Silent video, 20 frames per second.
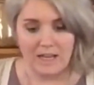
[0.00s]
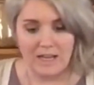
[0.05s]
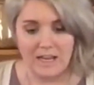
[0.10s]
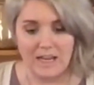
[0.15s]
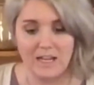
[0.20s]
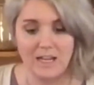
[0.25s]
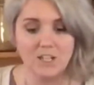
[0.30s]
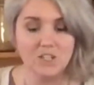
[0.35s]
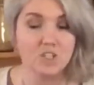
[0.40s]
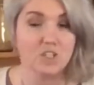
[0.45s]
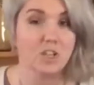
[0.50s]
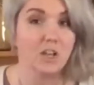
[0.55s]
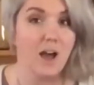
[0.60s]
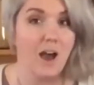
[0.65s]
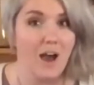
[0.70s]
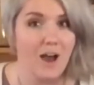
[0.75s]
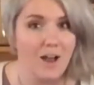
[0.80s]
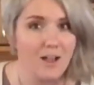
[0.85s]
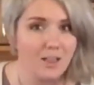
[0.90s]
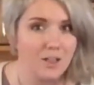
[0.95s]
Each
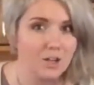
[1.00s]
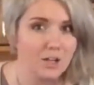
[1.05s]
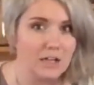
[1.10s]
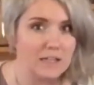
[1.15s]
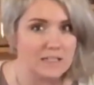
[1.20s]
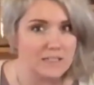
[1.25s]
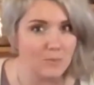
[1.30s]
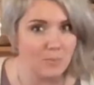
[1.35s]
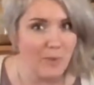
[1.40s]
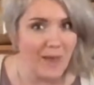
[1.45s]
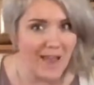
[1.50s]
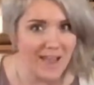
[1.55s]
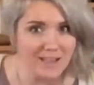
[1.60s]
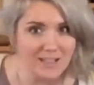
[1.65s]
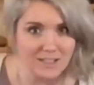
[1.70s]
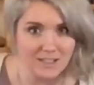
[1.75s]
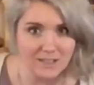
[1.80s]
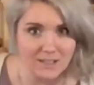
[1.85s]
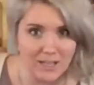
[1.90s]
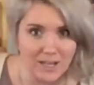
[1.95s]
color
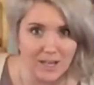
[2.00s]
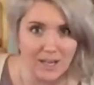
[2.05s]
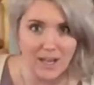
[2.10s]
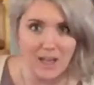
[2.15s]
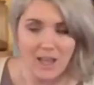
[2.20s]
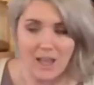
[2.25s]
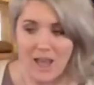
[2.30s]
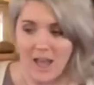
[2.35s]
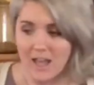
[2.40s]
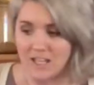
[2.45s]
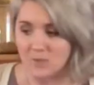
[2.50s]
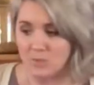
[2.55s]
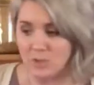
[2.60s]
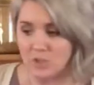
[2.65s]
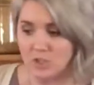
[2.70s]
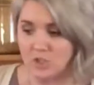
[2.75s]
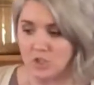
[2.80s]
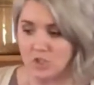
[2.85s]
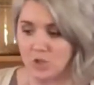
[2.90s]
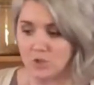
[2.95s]
independently has
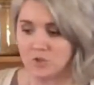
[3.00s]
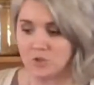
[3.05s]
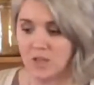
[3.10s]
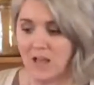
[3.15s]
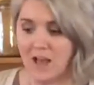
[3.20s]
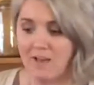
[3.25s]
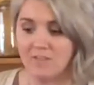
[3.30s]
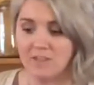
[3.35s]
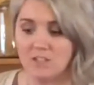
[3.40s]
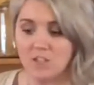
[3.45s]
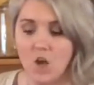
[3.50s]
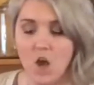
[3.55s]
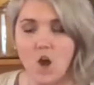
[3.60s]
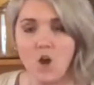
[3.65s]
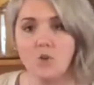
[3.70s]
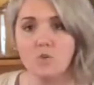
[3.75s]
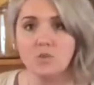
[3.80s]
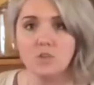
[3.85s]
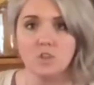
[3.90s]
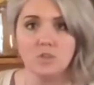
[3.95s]
been shown to have its
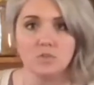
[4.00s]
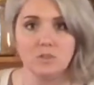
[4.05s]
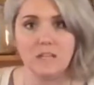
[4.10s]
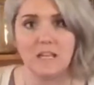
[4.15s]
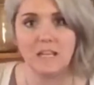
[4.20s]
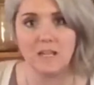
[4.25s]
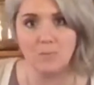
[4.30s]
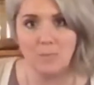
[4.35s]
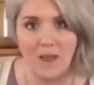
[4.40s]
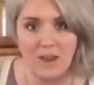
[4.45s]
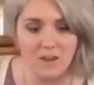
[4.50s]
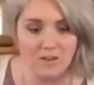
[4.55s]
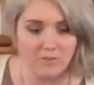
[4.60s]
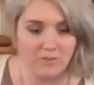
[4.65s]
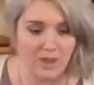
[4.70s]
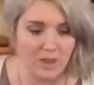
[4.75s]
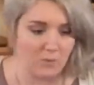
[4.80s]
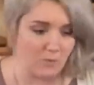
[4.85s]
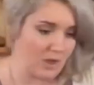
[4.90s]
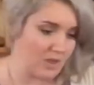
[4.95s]
own unique benefit,